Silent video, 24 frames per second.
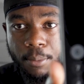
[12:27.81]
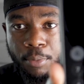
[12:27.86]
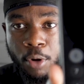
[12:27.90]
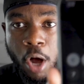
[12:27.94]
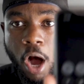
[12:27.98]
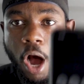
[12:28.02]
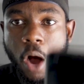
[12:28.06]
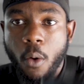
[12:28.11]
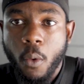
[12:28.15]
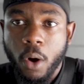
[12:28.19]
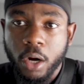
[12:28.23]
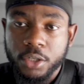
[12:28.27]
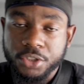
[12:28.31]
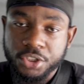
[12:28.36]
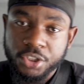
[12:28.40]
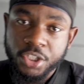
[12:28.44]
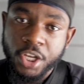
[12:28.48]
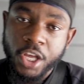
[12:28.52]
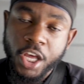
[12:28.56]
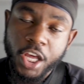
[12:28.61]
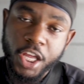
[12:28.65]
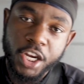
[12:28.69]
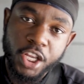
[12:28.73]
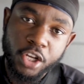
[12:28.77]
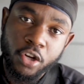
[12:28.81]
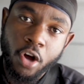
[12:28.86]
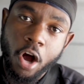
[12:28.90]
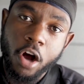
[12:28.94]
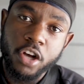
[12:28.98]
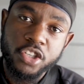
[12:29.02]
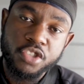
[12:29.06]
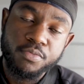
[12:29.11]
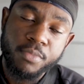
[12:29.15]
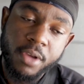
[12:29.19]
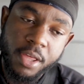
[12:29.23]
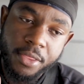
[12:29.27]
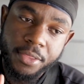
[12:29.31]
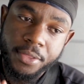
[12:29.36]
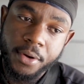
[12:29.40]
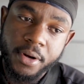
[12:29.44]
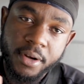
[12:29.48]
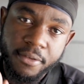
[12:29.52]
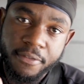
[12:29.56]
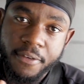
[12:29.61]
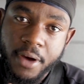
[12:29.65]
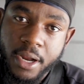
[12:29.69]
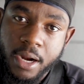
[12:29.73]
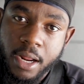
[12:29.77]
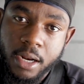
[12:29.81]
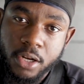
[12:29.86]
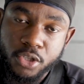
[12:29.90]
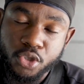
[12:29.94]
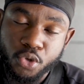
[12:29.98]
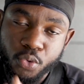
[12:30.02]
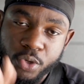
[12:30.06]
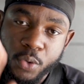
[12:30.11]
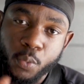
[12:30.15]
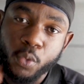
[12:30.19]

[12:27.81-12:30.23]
car wash, and it cost me $35.